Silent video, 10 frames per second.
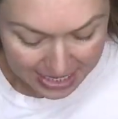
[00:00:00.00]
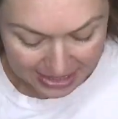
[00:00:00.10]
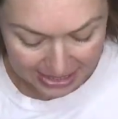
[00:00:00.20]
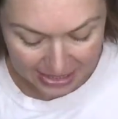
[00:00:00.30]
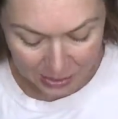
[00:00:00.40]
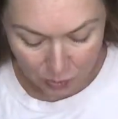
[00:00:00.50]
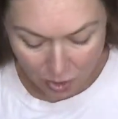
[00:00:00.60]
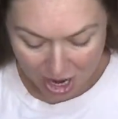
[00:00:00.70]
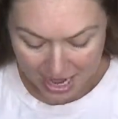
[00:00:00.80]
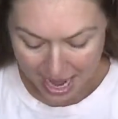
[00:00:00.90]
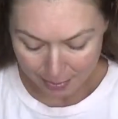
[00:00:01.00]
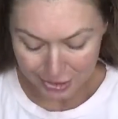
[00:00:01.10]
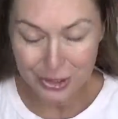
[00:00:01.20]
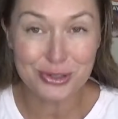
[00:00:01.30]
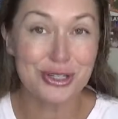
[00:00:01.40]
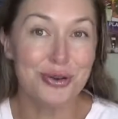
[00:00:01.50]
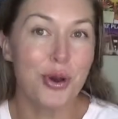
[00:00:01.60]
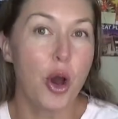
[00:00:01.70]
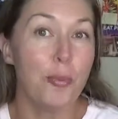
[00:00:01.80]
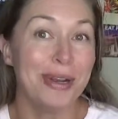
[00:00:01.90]
Season 1, Episode
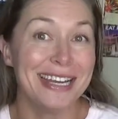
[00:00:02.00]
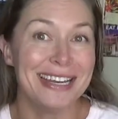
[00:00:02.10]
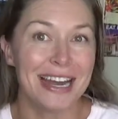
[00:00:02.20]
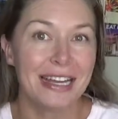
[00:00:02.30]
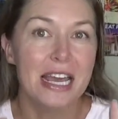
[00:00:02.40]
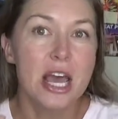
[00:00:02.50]
2, Opening Night.